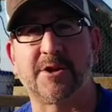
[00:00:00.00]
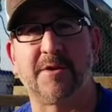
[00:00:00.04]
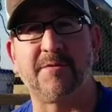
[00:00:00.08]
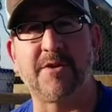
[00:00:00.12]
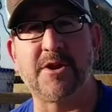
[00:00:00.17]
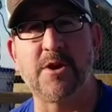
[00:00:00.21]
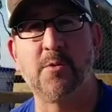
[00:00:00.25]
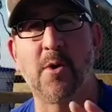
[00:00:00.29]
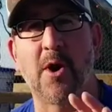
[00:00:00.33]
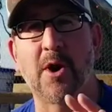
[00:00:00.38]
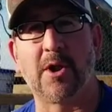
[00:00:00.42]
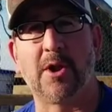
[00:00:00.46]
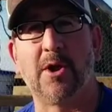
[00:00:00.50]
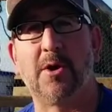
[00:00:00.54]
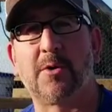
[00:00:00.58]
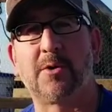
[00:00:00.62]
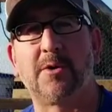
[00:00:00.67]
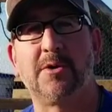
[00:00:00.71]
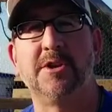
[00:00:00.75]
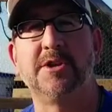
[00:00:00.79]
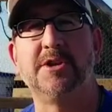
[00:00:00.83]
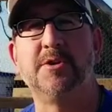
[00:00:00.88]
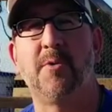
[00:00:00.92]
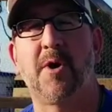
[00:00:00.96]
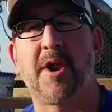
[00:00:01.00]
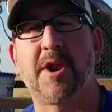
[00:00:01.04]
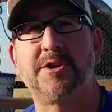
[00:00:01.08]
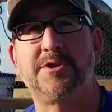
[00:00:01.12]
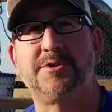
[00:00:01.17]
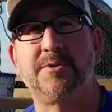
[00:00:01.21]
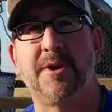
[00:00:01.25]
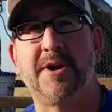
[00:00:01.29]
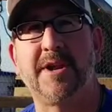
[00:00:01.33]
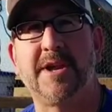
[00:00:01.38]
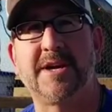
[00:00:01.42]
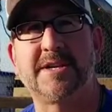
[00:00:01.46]
So if you are local and you want
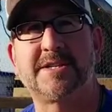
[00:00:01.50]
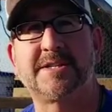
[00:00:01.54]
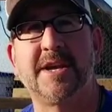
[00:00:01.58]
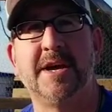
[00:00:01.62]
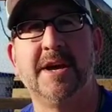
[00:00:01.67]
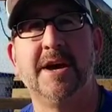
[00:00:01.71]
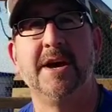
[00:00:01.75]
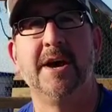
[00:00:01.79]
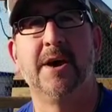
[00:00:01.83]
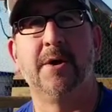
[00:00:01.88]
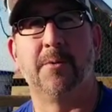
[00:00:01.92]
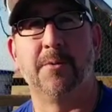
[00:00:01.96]
to join us,